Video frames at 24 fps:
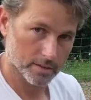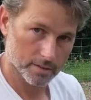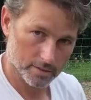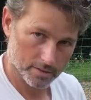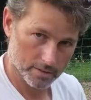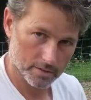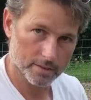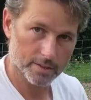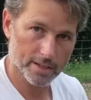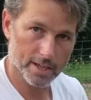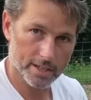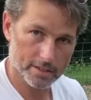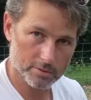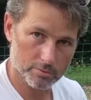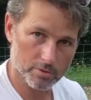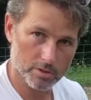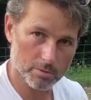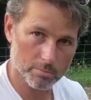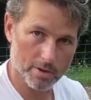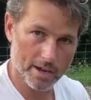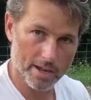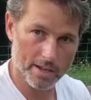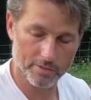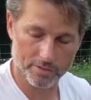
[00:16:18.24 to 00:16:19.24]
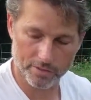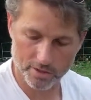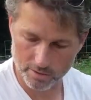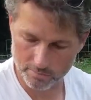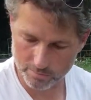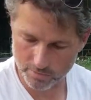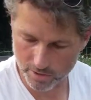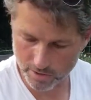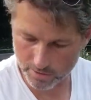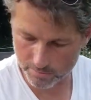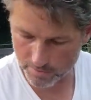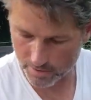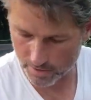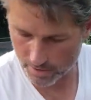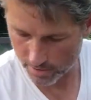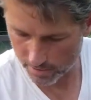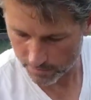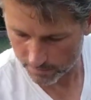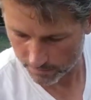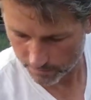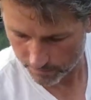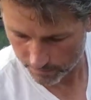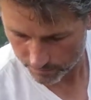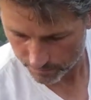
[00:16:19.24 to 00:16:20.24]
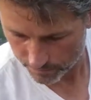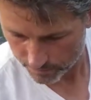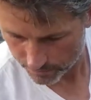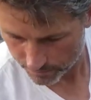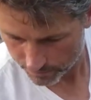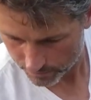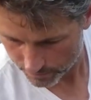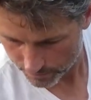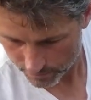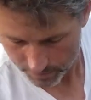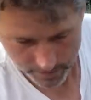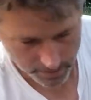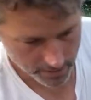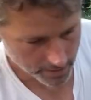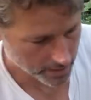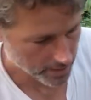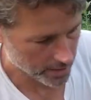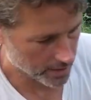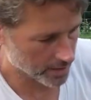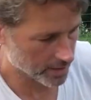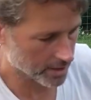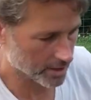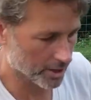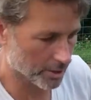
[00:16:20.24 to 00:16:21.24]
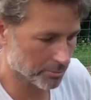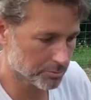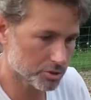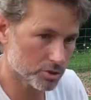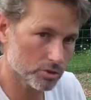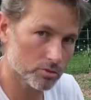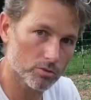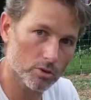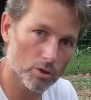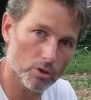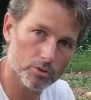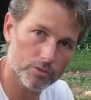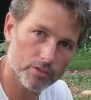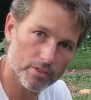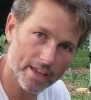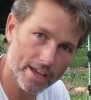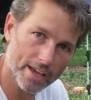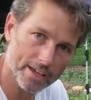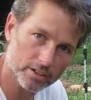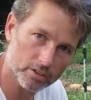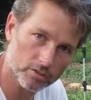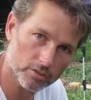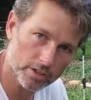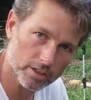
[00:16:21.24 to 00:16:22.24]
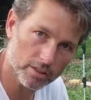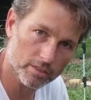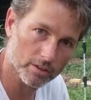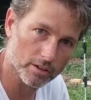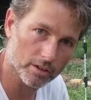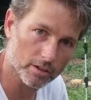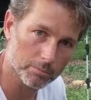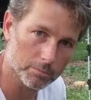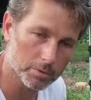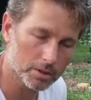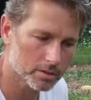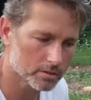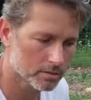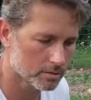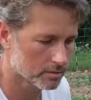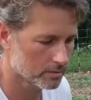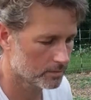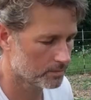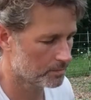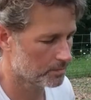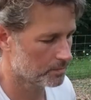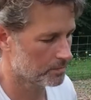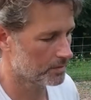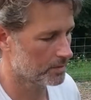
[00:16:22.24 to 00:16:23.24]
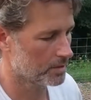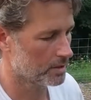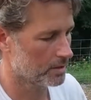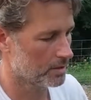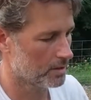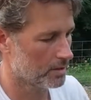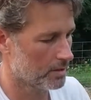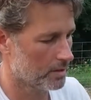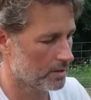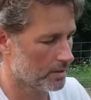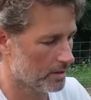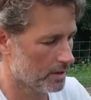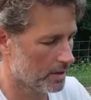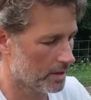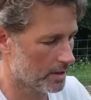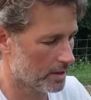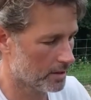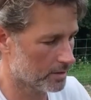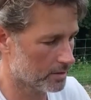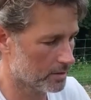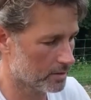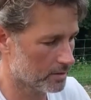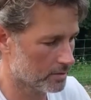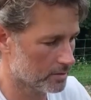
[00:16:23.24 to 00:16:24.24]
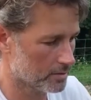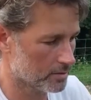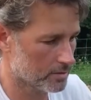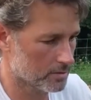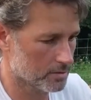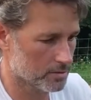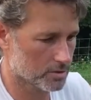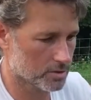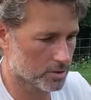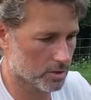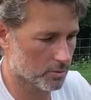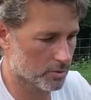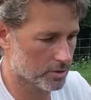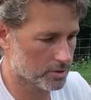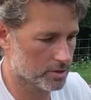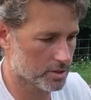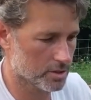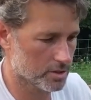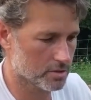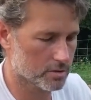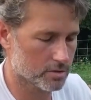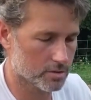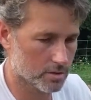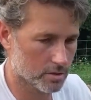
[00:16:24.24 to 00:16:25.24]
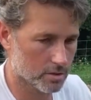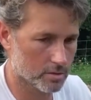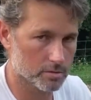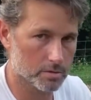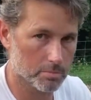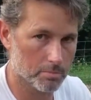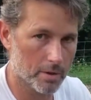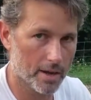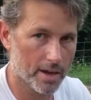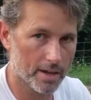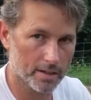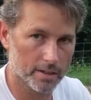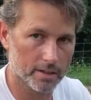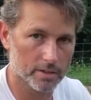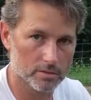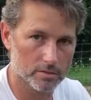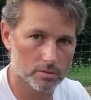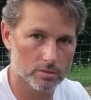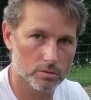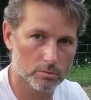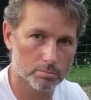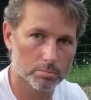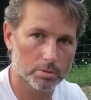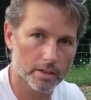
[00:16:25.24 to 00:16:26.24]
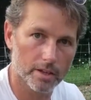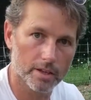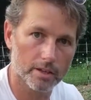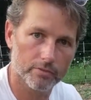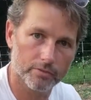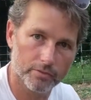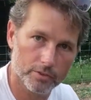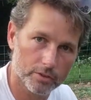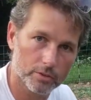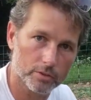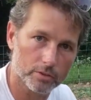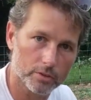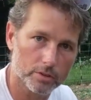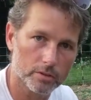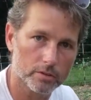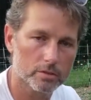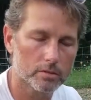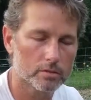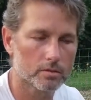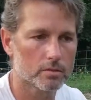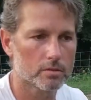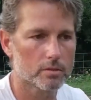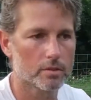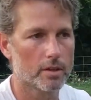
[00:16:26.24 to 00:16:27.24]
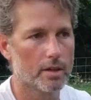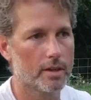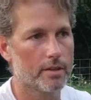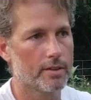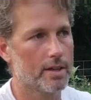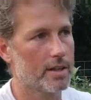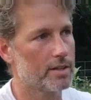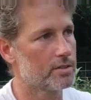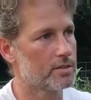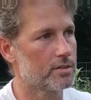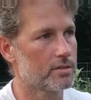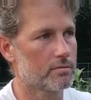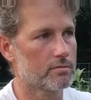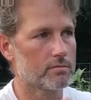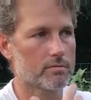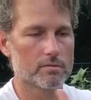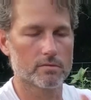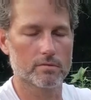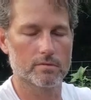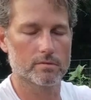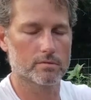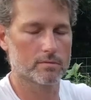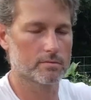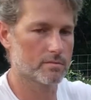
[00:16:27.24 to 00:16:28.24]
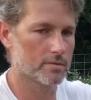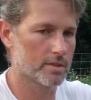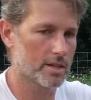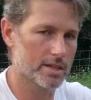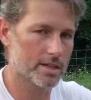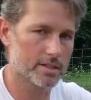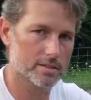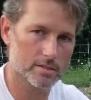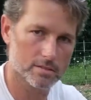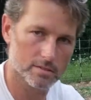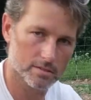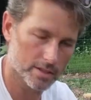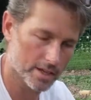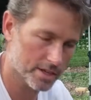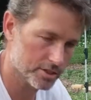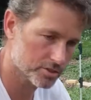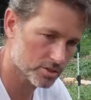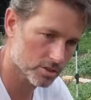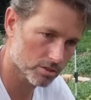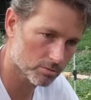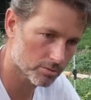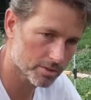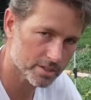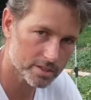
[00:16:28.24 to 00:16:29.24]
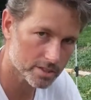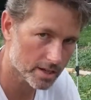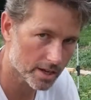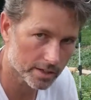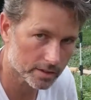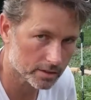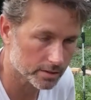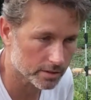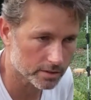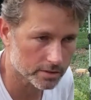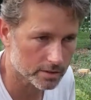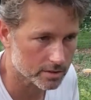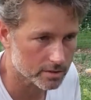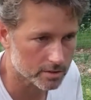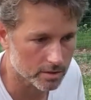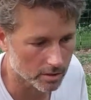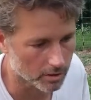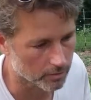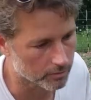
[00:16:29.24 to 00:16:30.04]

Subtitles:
that's where the brown thumb comes in, and it helps you grow that green thumb. And so it just turns back into plant food, and that's nature recycling itself.